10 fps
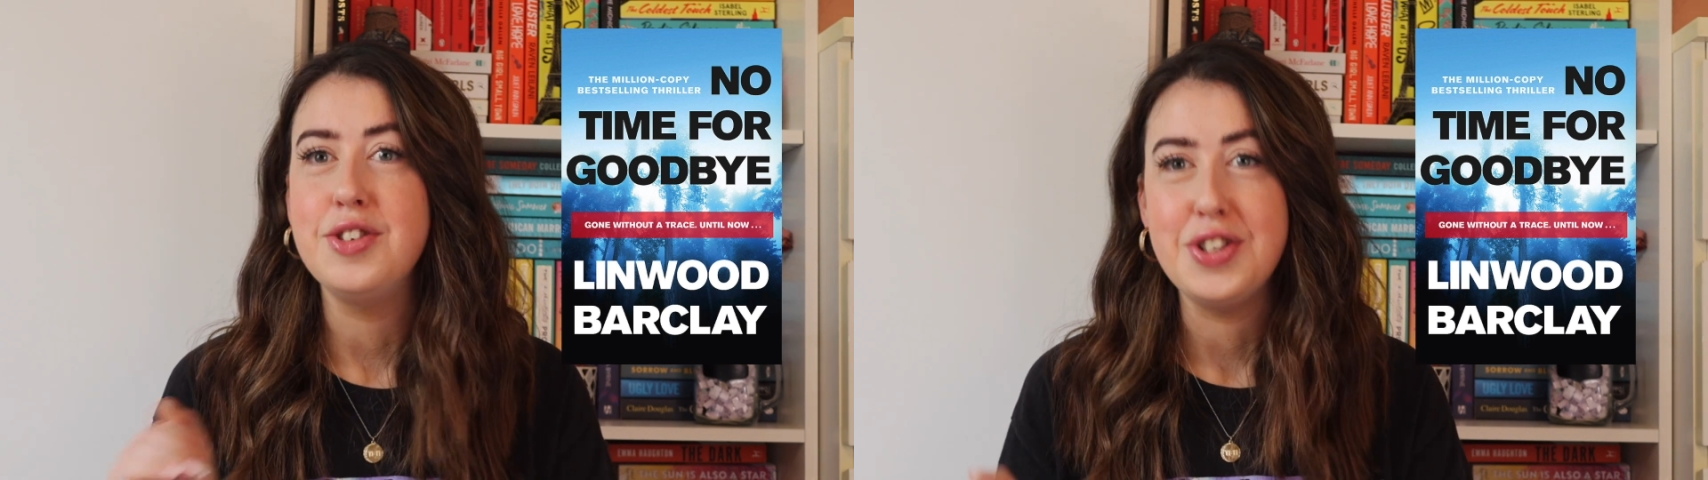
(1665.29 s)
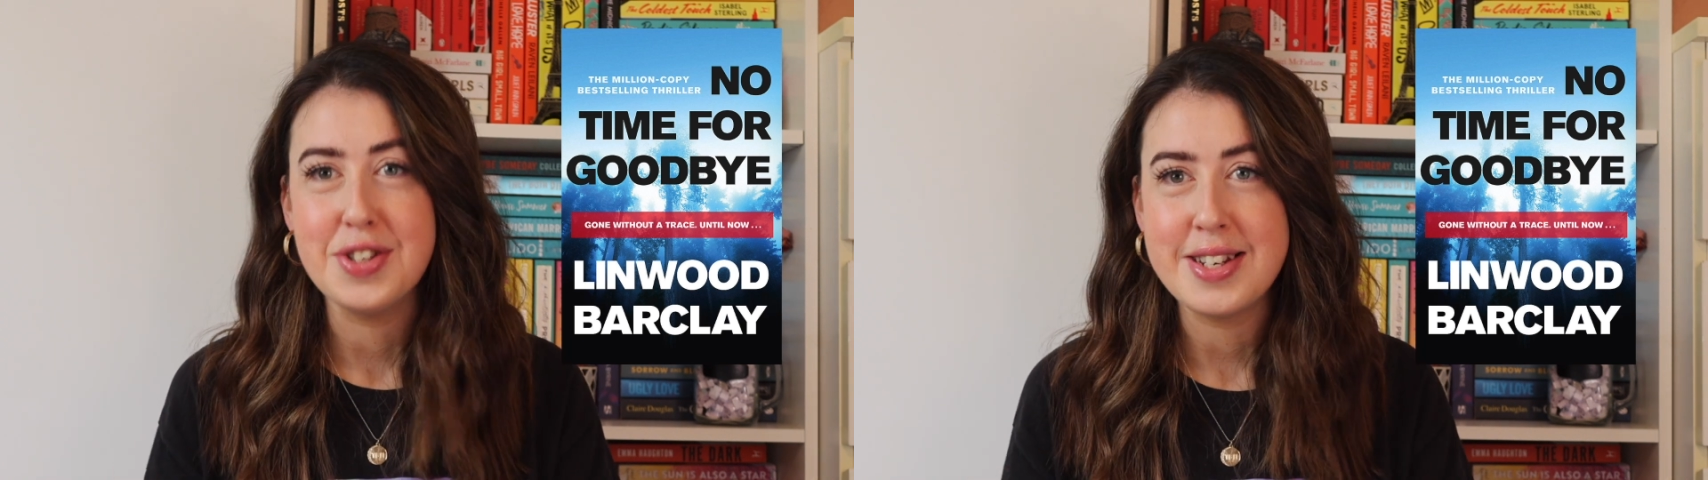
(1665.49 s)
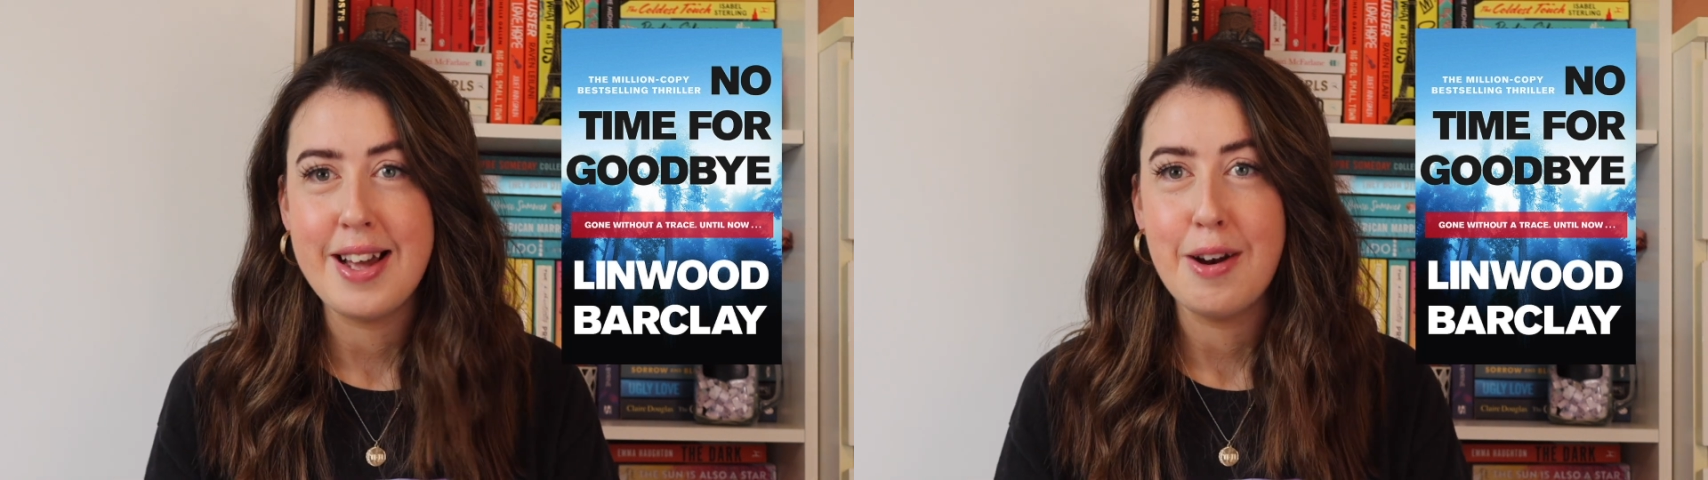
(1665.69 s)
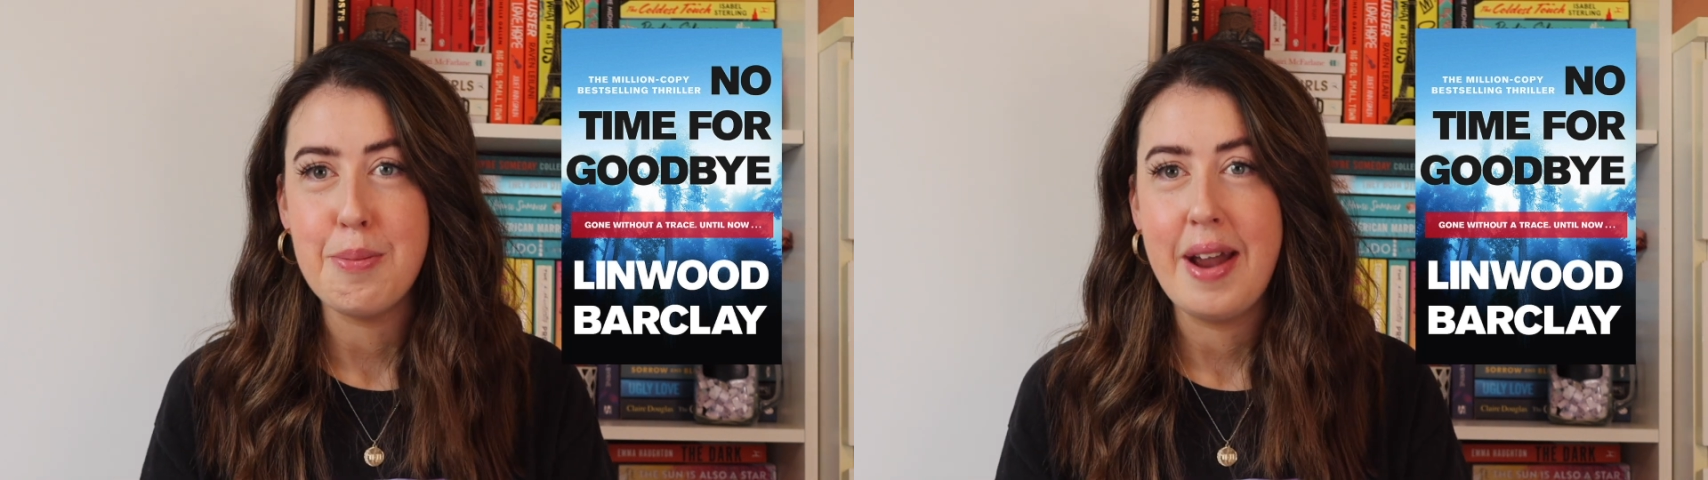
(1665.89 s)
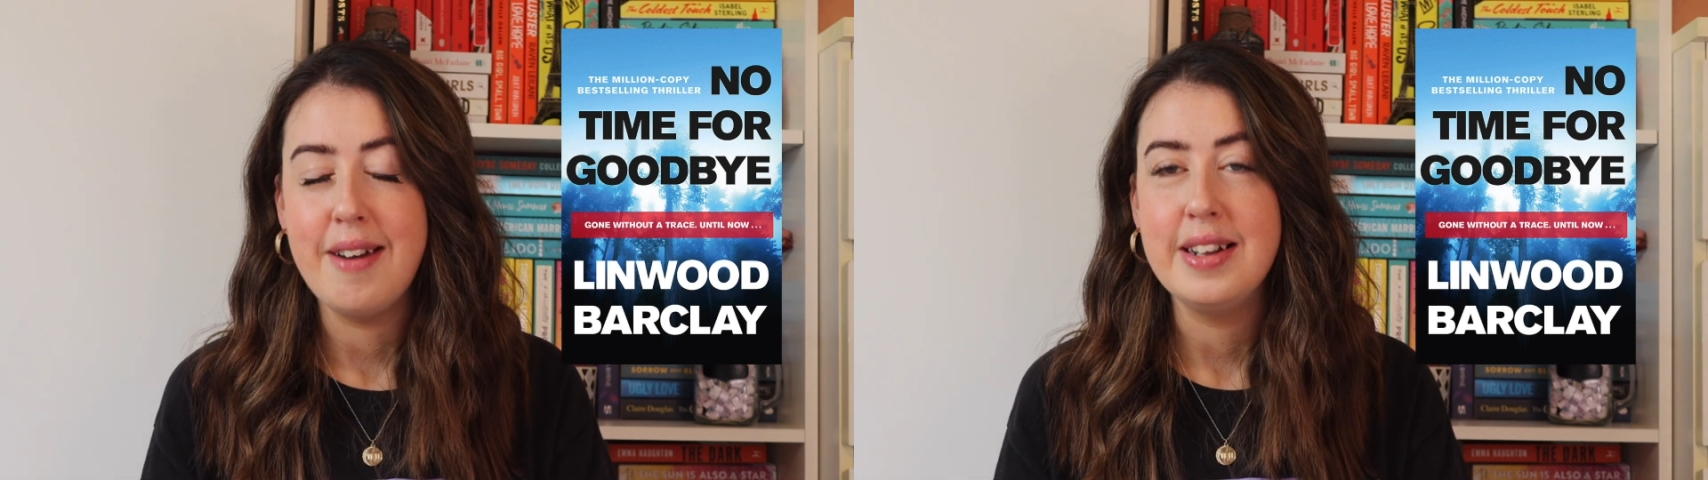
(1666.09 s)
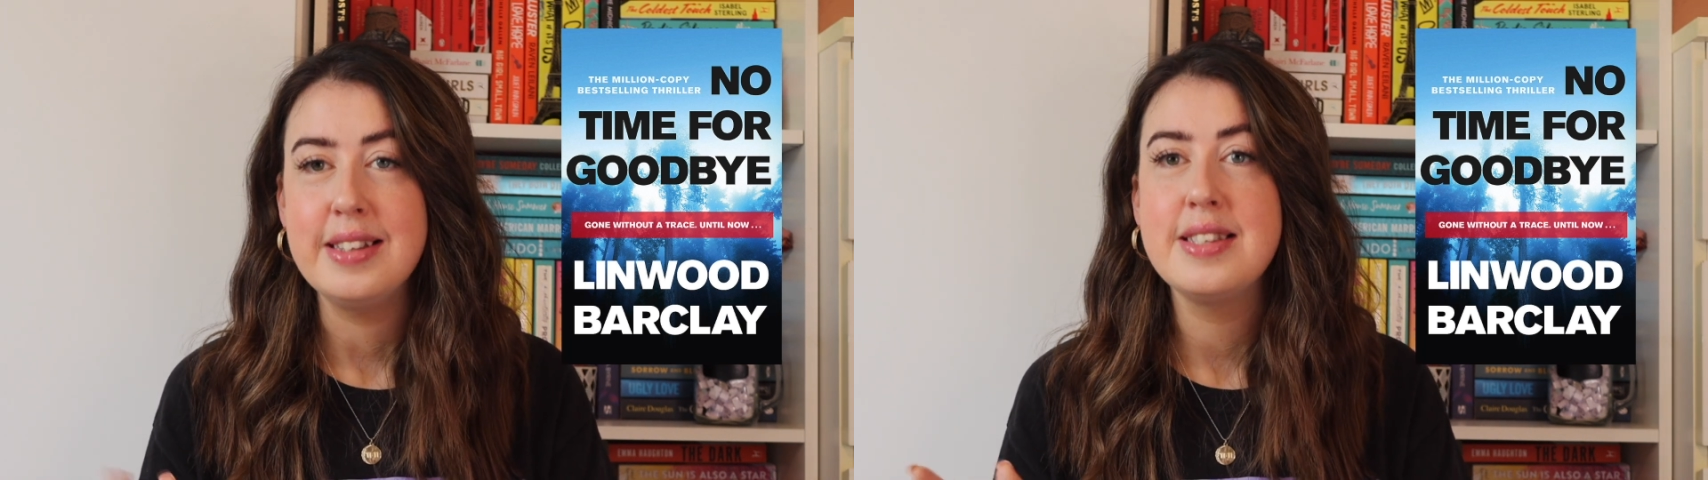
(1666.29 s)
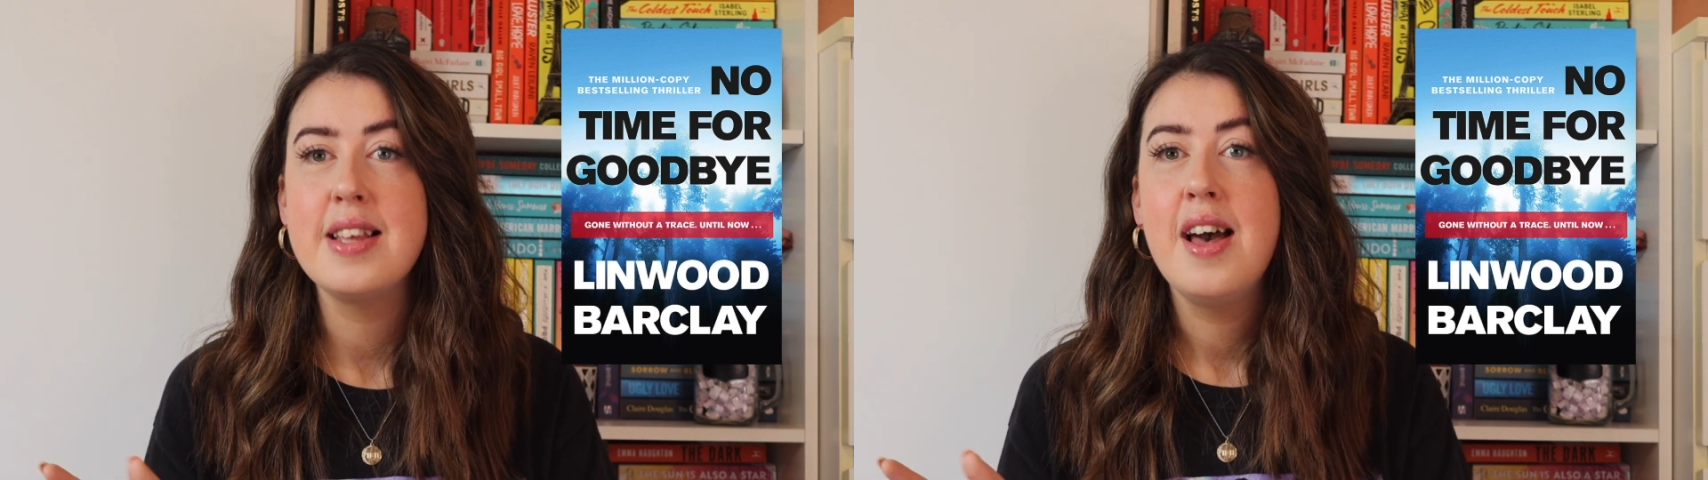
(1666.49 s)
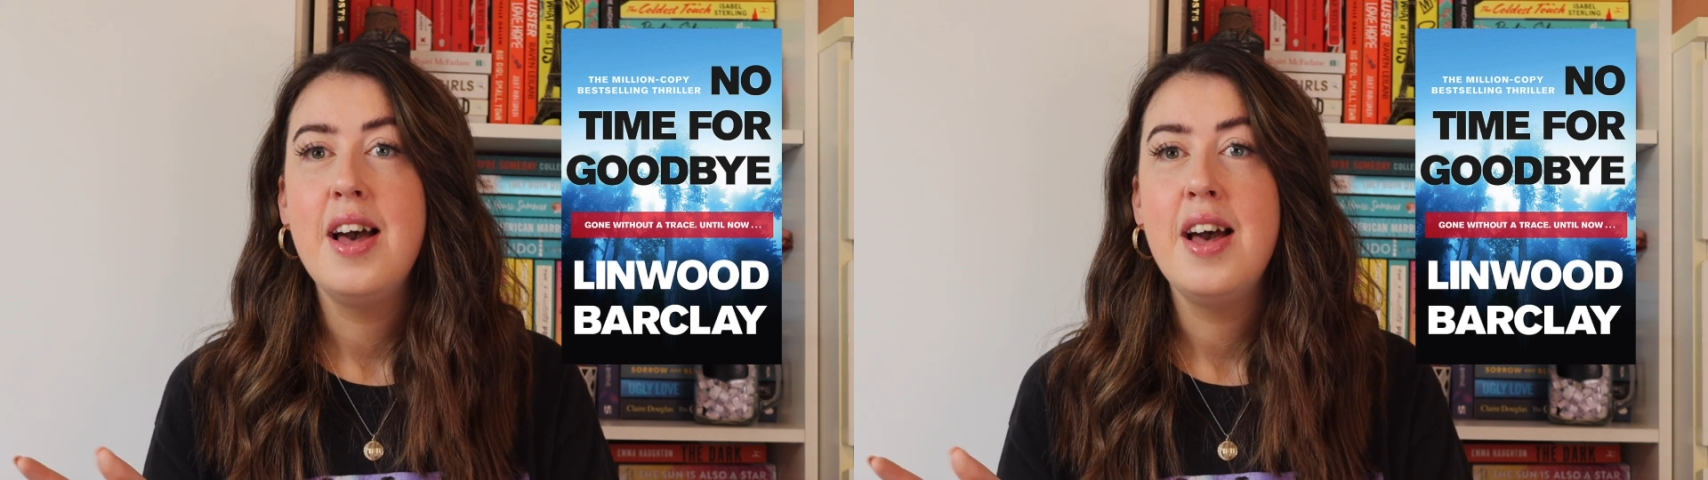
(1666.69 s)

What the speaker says: she doesn't tell her parents.